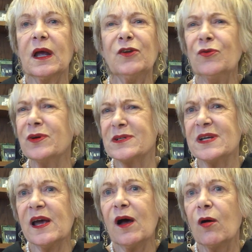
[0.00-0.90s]
And you could
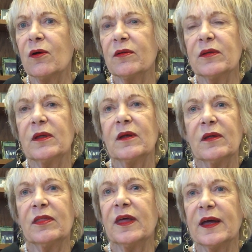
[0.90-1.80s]
tell
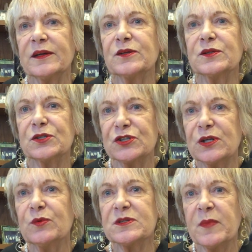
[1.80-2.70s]
that
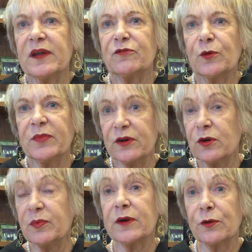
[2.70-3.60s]
she was meant for bigger
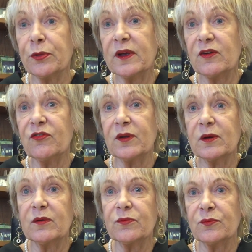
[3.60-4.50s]
and better things
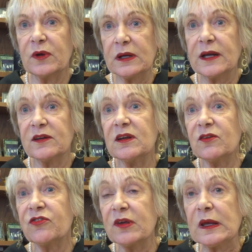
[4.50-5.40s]
than
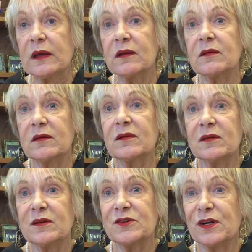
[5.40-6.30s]
19C,
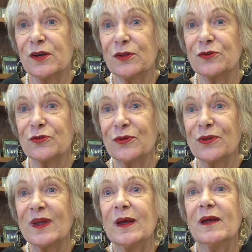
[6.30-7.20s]
to tell you the truth.
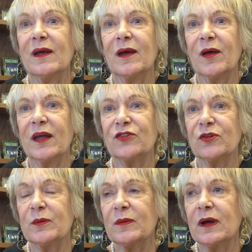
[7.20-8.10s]

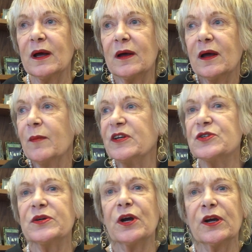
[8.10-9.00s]
She
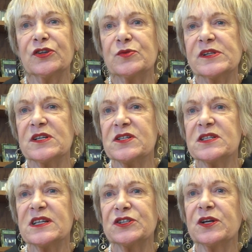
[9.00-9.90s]
was
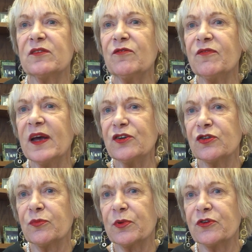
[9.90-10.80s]
just such an
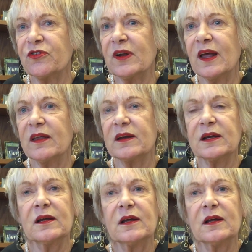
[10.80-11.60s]
infectious personality.